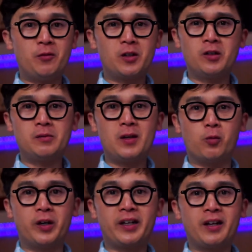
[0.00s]
we're going to be
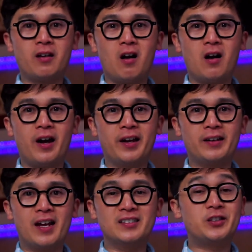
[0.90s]
working on
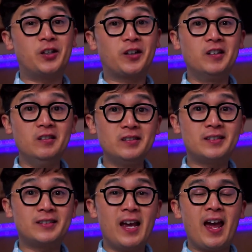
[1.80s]

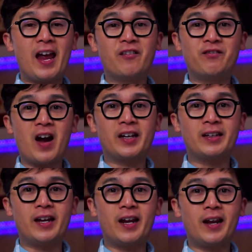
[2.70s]
circles and
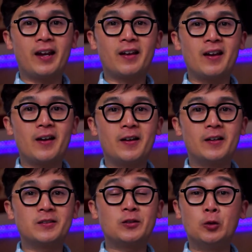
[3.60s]
finding
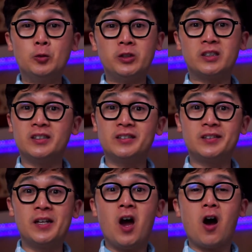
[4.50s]

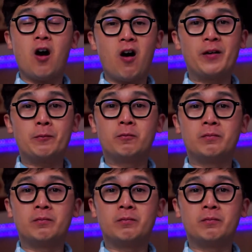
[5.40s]
solutions on